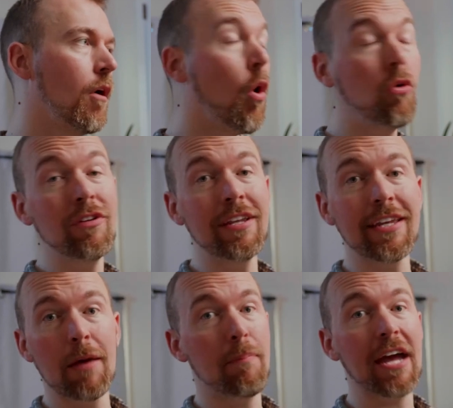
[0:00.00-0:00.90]
only to
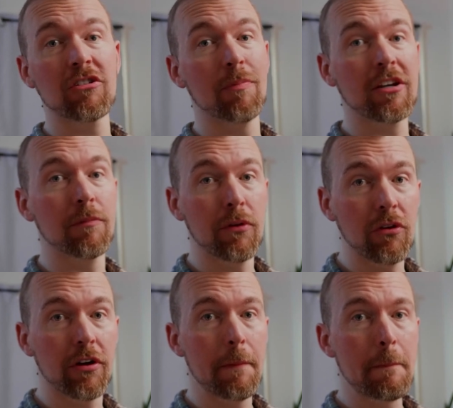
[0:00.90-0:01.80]
get back to my
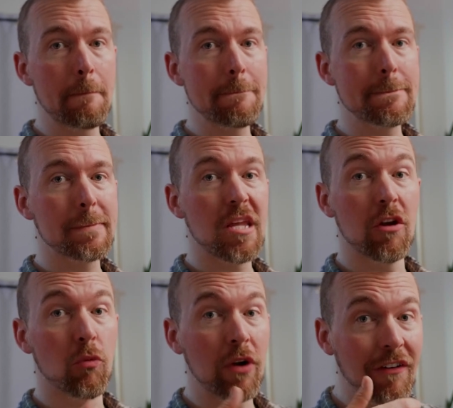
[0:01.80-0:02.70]
computer
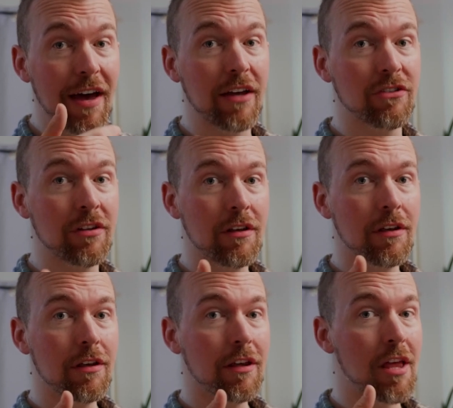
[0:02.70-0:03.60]
and realize
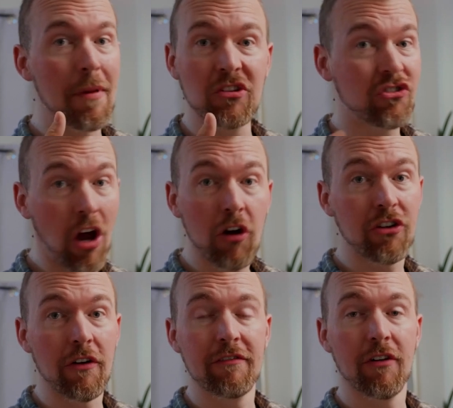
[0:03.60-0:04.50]
that my stars
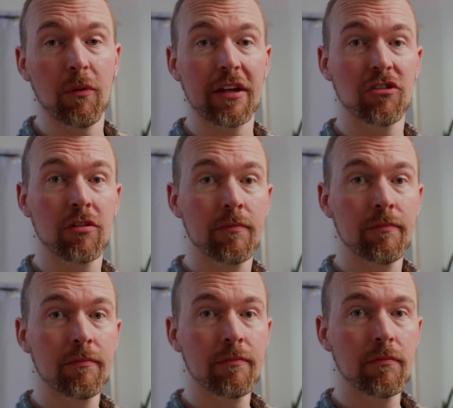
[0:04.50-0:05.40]
aren't in focus.
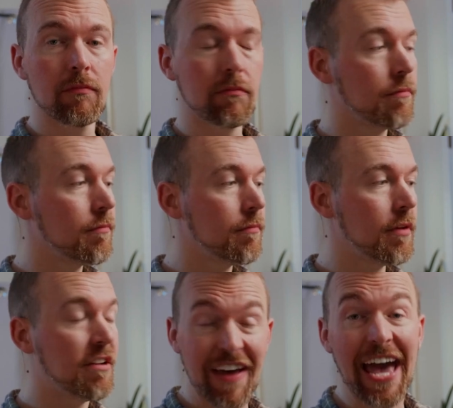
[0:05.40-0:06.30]

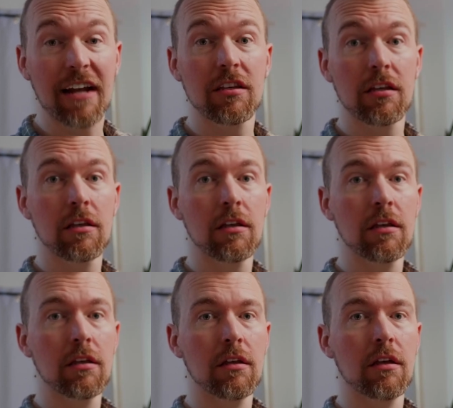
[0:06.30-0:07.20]
In fact,
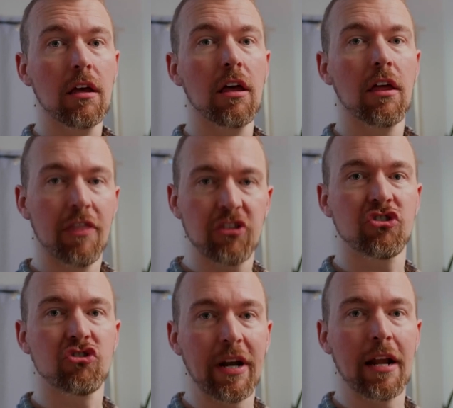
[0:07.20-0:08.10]
they're
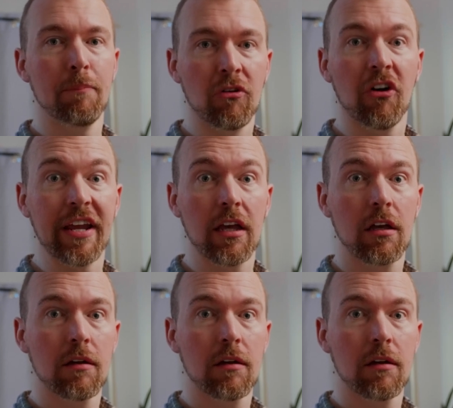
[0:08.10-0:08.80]
straight up blurry.